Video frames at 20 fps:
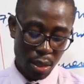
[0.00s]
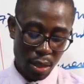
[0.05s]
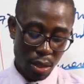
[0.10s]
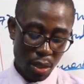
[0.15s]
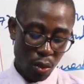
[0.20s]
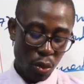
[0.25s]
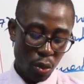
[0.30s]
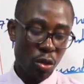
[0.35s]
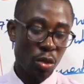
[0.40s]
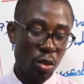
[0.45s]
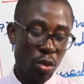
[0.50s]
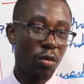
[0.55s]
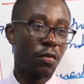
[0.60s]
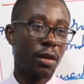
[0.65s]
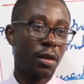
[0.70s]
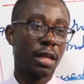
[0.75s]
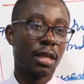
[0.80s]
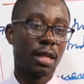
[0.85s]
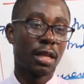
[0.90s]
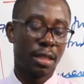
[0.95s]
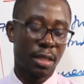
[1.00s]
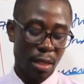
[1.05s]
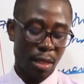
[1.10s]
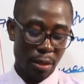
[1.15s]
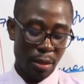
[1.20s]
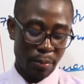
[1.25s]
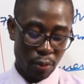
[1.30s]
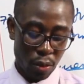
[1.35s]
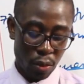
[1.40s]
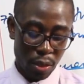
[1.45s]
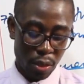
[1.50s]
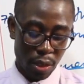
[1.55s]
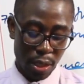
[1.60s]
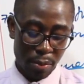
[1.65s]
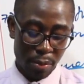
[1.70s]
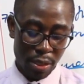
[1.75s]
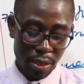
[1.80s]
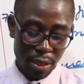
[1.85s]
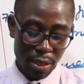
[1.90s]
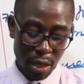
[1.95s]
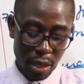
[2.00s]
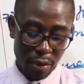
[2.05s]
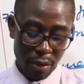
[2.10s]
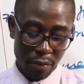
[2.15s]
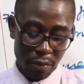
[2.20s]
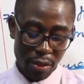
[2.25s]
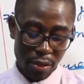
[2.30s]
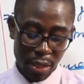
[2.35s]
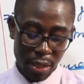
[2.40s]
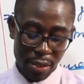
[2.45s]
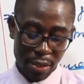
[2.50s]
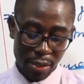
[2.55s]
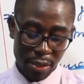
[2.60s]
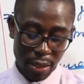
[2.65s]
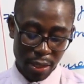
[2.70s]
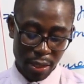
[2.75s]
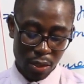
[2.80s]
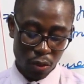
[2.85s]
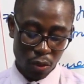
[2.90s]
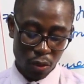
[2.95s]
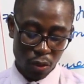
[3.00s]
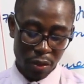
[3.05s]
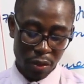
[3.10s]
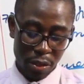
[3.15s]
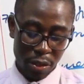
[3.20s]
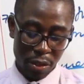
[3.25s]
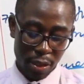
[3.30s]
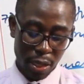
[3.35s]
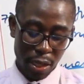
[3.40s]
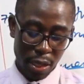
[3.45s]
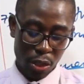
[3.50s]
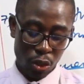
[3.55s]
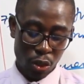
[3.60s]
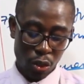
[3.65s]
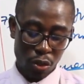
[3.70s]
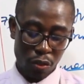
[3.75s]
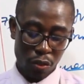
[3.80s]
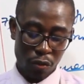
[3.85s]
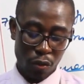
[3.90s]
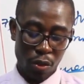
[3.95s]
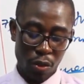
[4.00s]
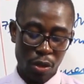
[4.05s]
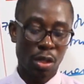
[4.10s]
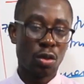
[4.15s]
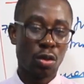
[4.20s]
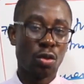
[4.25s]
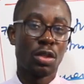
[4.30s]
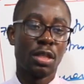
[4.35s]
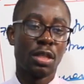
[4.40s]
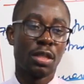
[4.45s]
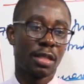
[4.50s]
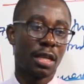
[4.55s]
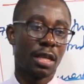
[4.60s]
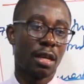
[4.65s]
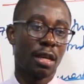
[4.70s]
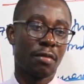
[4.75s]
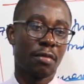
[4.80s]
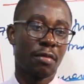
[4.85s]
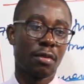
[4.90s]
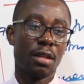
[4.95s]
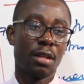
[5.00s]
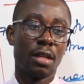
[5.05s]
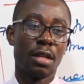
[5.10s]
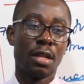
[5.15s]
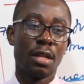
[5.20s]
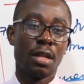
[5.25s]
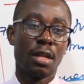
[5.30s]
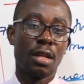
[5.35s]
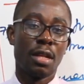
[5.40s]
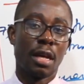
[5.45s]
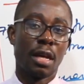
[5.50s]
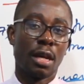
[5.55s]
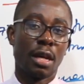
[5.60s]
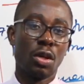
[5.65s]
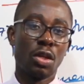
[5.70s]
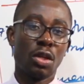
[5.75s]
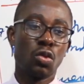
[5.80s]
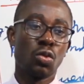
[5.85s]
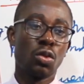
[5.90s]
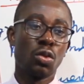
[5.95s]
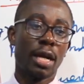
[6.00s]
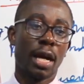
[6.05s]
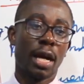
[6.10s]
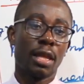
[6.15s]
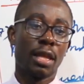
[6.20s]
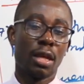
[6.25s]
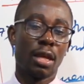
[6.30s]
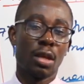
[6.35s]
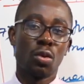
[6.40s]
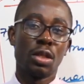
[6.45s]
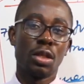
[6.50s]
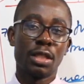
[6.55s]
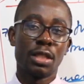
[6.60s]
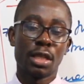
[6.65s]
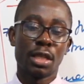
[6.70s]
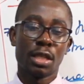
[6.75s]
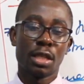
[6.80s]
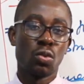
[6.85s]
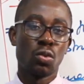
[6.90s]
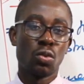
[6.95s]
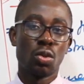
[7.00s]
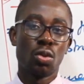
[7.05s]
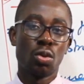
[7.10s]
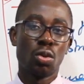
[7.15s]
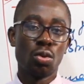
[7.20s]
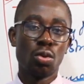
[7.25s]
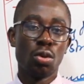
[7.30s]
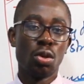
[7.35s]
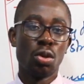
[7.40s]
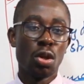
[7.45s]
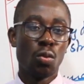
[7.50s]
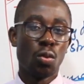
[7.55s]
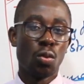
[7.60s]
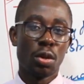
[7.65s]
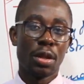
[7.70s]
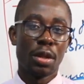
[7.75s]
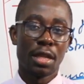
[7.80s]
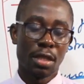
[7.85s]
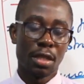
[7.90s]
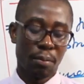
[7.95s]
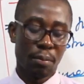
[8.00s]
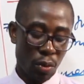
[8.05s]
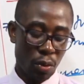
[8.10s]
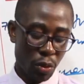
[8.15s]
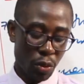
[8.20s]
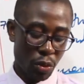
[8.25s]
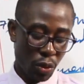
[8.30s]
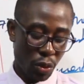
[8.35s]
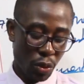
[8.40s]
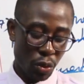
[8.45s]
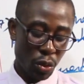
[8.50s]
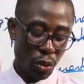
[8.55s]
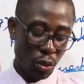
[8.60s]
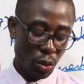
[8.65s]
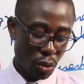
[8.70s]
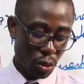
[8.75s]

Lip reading: Also, you'll find that the program serves as a set of instructions for the audit staff. They are going to guide the auditors to know what they are supposed to do.